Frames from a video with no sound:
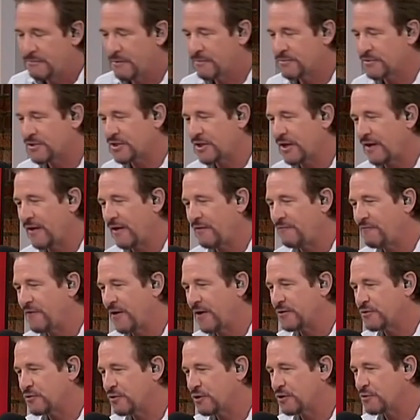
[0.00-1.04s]
People saw that
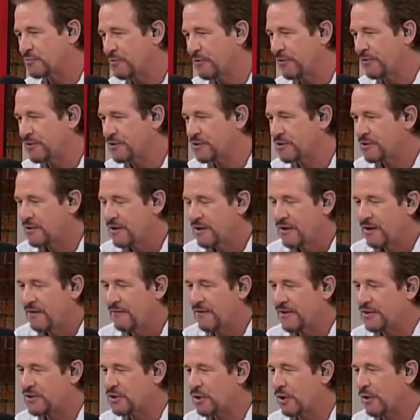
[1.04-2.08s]
fake tush push
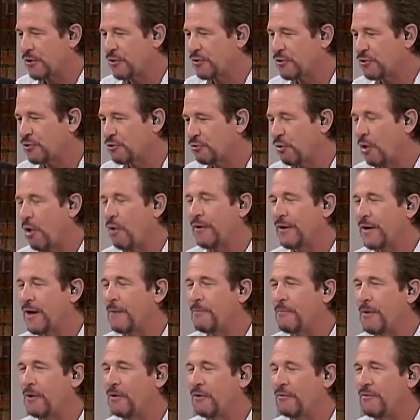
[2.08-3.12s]
and they started throwing
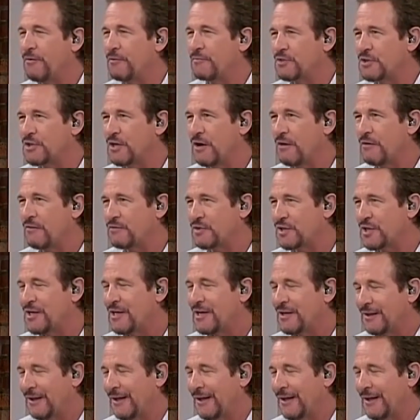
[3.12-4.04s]
up all over themselves